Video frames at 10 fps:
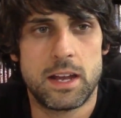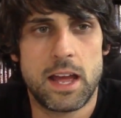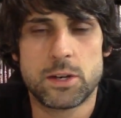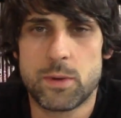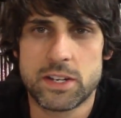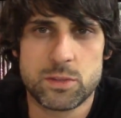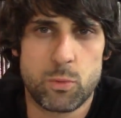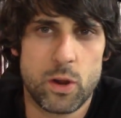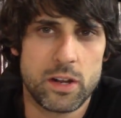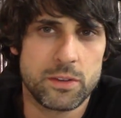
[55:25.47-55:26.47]
I don't want to
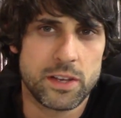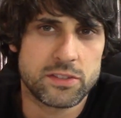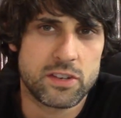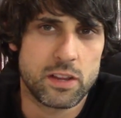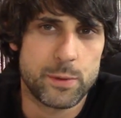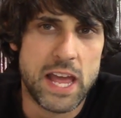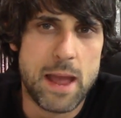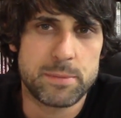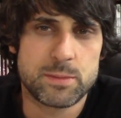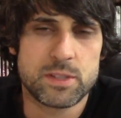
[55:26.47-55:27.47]
spoil necessarily what
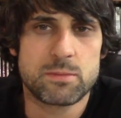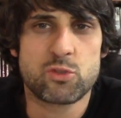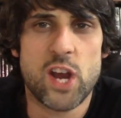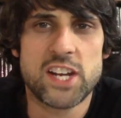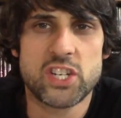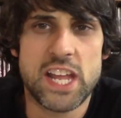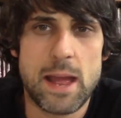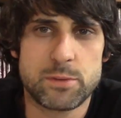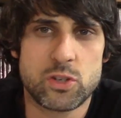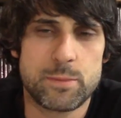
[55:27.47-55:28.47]
happens, but some tragedy
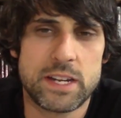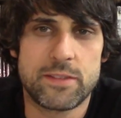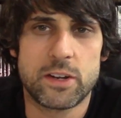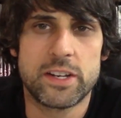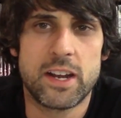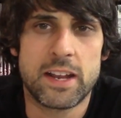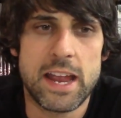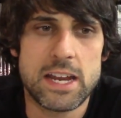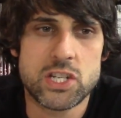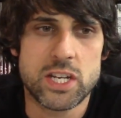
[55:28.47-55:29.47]
happens to him at a very young
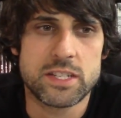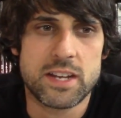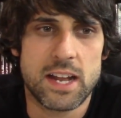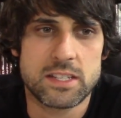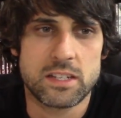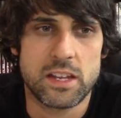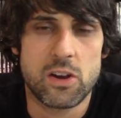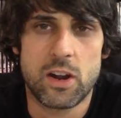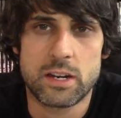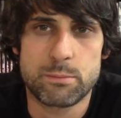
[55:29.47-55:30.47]
age, and he's constantly
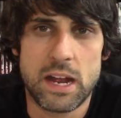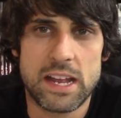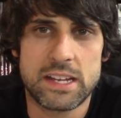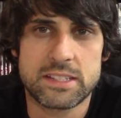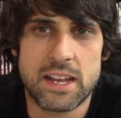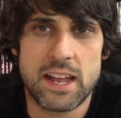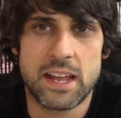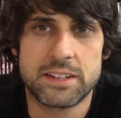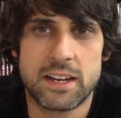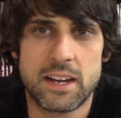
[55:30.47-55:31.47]
haunted by it.
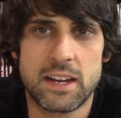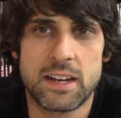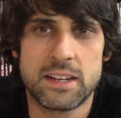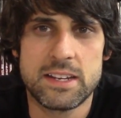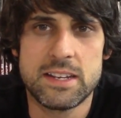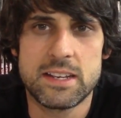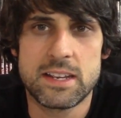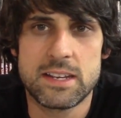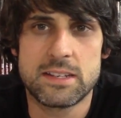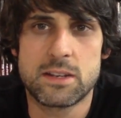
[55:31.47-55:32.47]
And uh, he
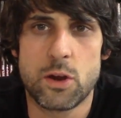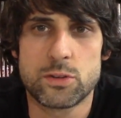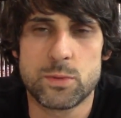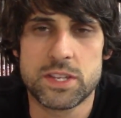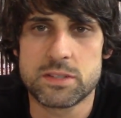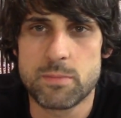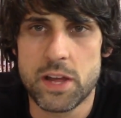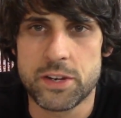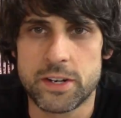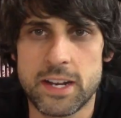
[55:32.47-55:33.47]
he goes with his
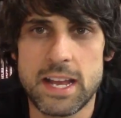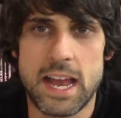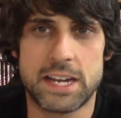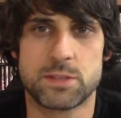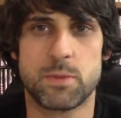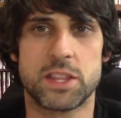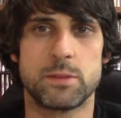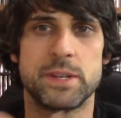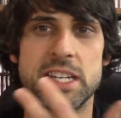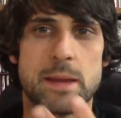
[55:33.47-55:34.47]
mother, and his
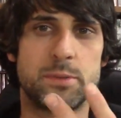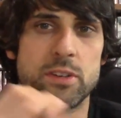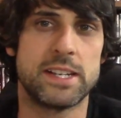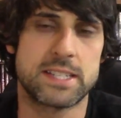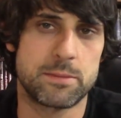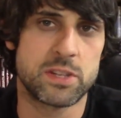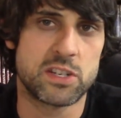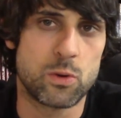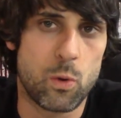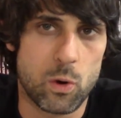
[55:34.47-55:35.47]
mother manipulates him to
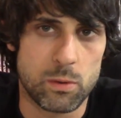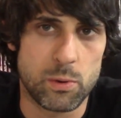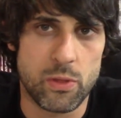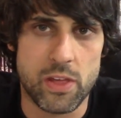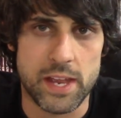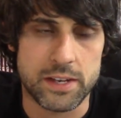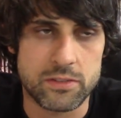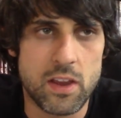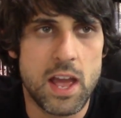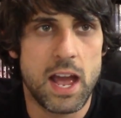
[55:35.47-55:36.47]
do horrible
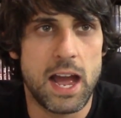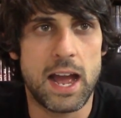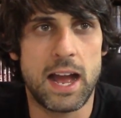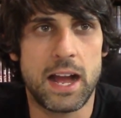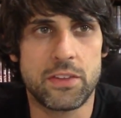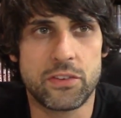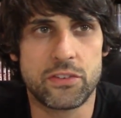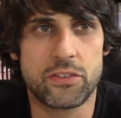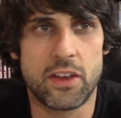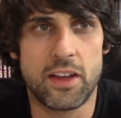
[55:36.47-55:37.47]
things. Uh,
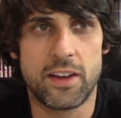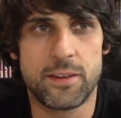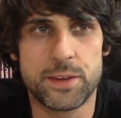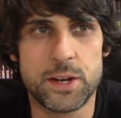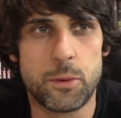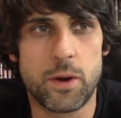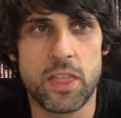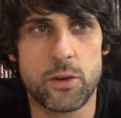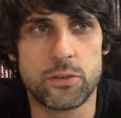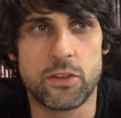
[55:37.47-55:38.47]
this is uh, you know one
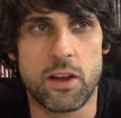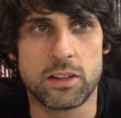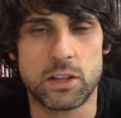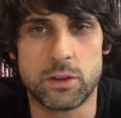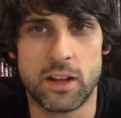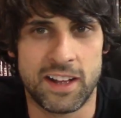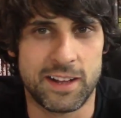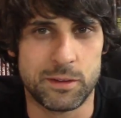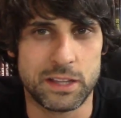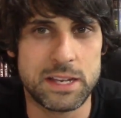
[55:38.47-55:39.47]
of those uh,
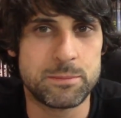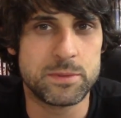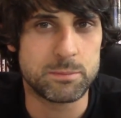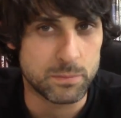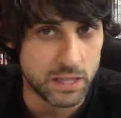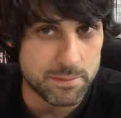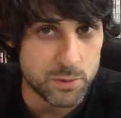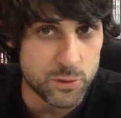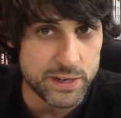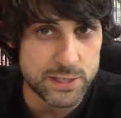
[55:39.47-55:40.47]
uh limb limb
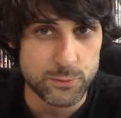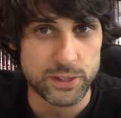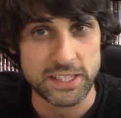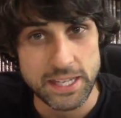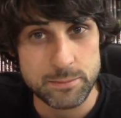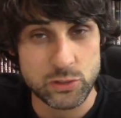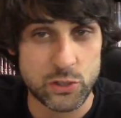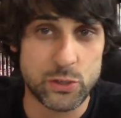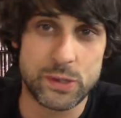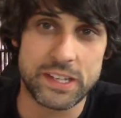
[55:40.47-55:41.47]
movies where the limbs
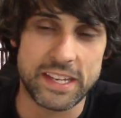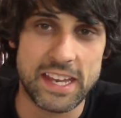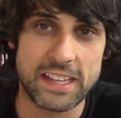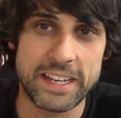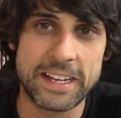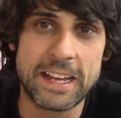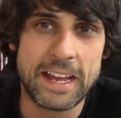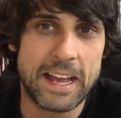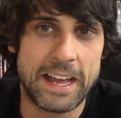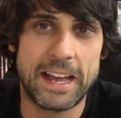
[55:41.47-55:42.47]
are doing the killing.
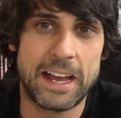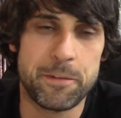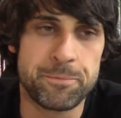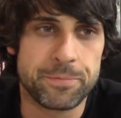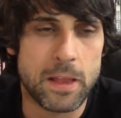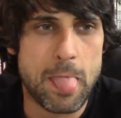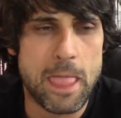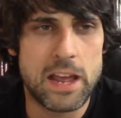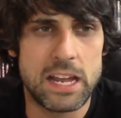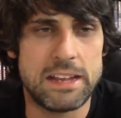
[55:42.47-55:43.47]
Um,
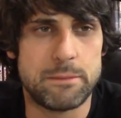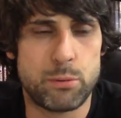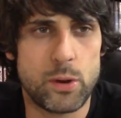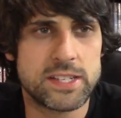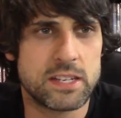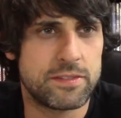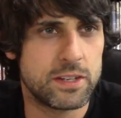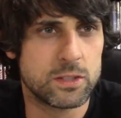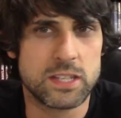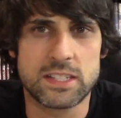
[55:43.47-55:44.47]
at points, it
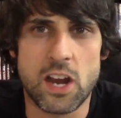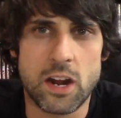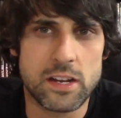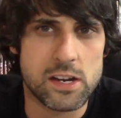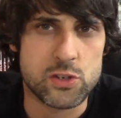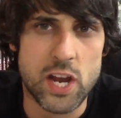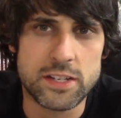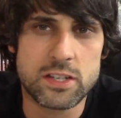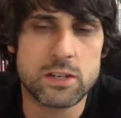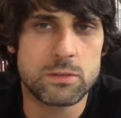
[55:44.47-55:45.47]
feels like Dario
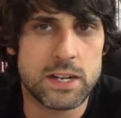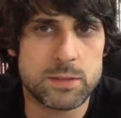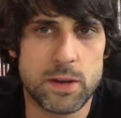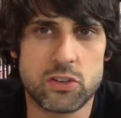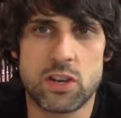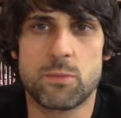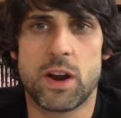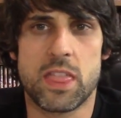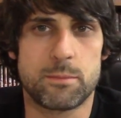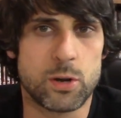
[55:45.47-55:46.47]
Argento, especially in
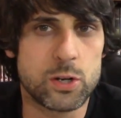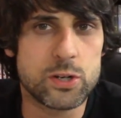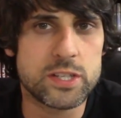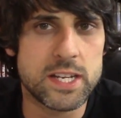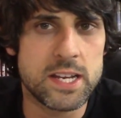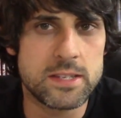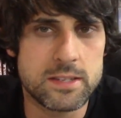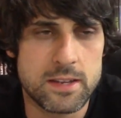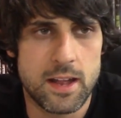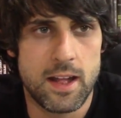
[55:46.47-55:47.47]
one of the murder
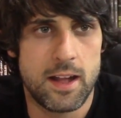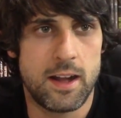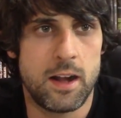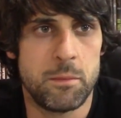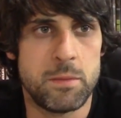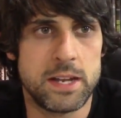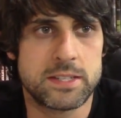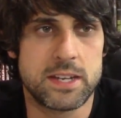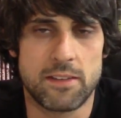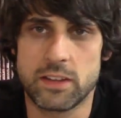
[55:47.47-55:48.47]
scenes. Um,
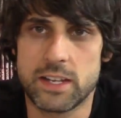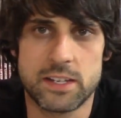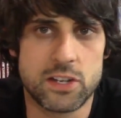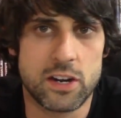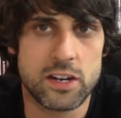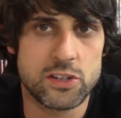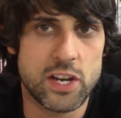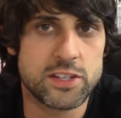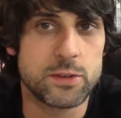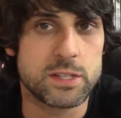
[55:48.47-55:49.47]
it's definitely a Dario
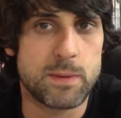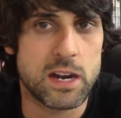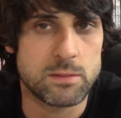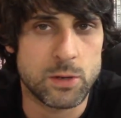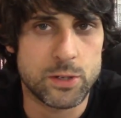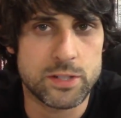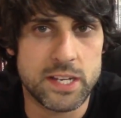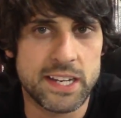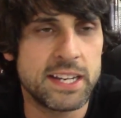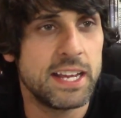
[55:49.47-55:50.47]
Argento inspired murder
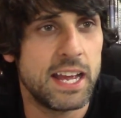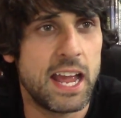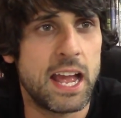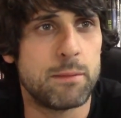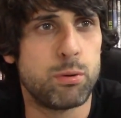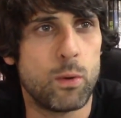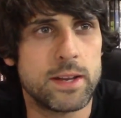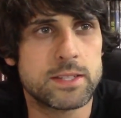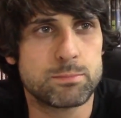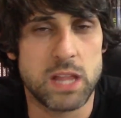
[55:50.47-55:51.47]
scene. At
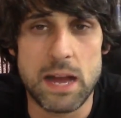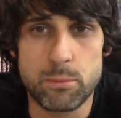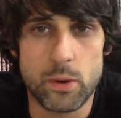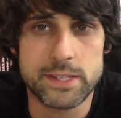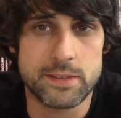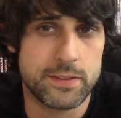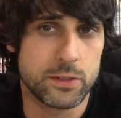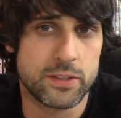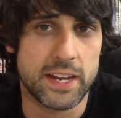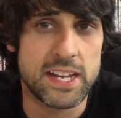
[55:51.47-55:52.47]
points, plot points, it
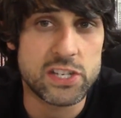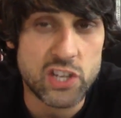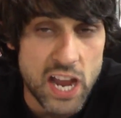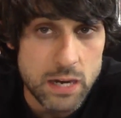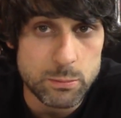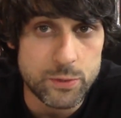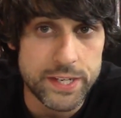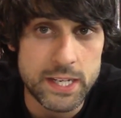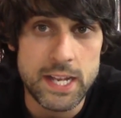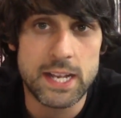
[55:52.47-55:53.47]
feels like a Hitchcock
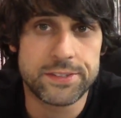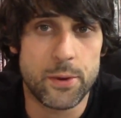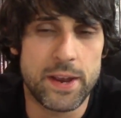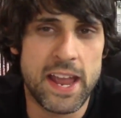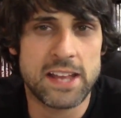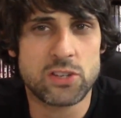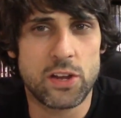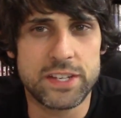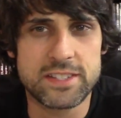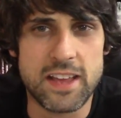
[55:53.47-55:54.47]
movie. So it has
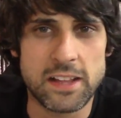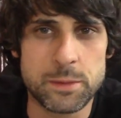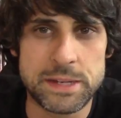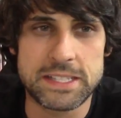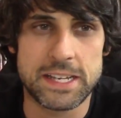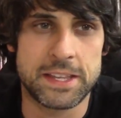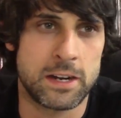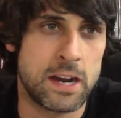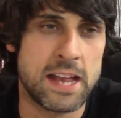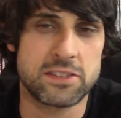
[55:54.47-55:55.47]
all these elements in
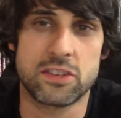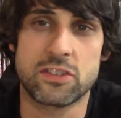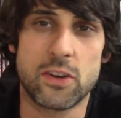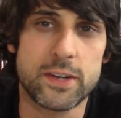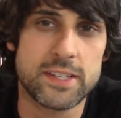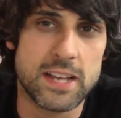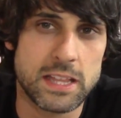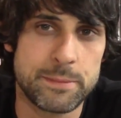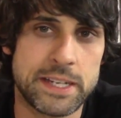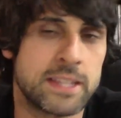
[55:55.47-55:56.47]
there. It has the circus
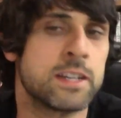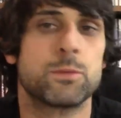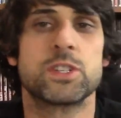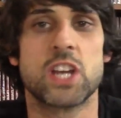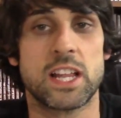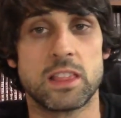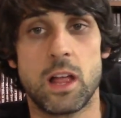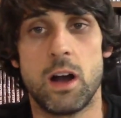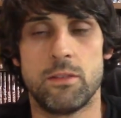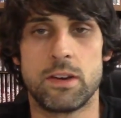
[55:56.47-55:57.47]
element in there, which I
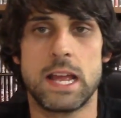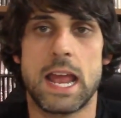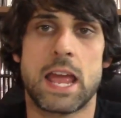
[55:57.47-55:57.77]
love.